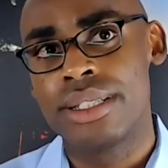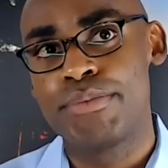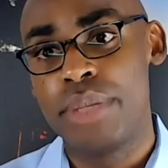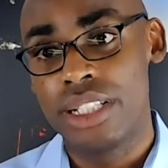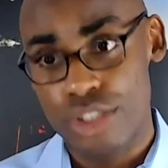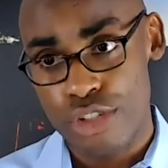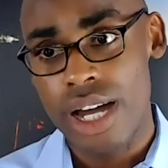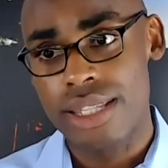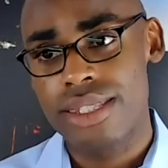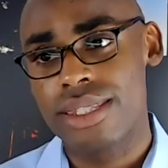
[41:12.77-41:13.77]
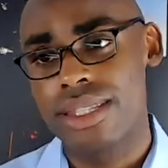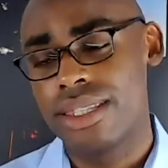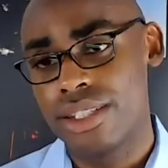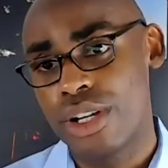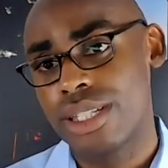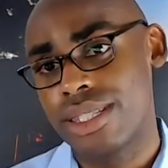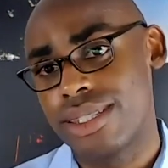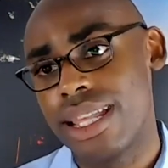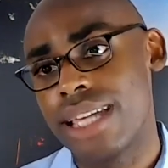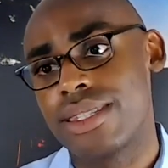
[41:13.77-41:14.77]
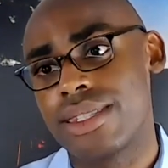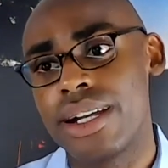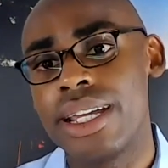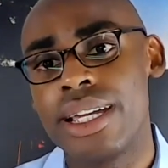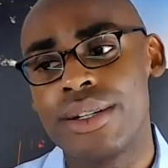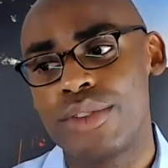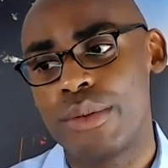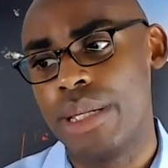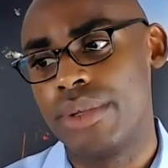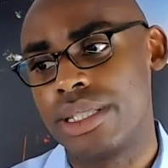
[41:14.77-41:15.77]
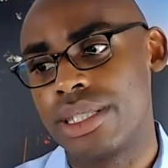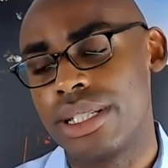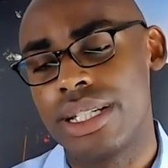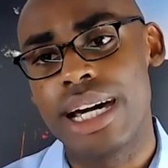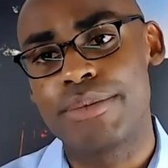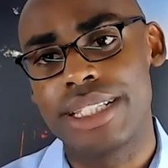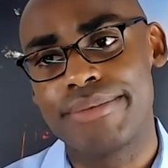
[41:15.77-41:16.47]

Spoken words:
build trust, and the trust that's necessary for people to adopt it.